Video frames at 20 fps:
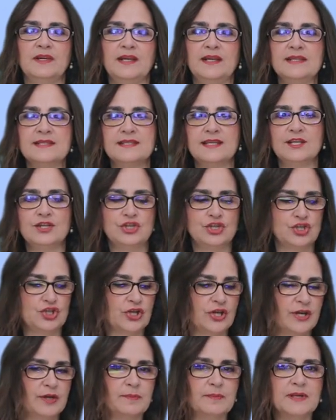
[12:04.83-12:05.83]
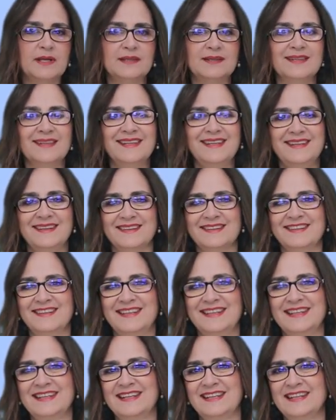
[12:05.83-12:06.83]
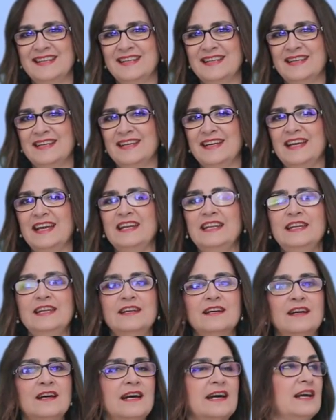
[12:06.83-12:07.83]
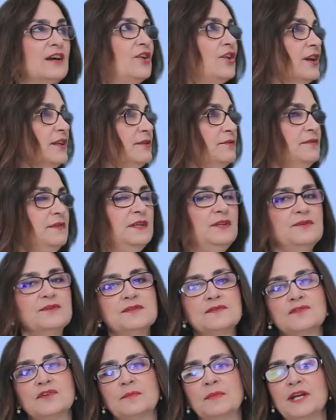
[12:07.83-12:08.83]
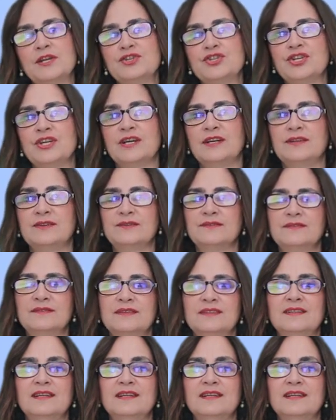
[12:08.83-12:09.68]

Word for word: There is a share button here. And here are other videos from my channel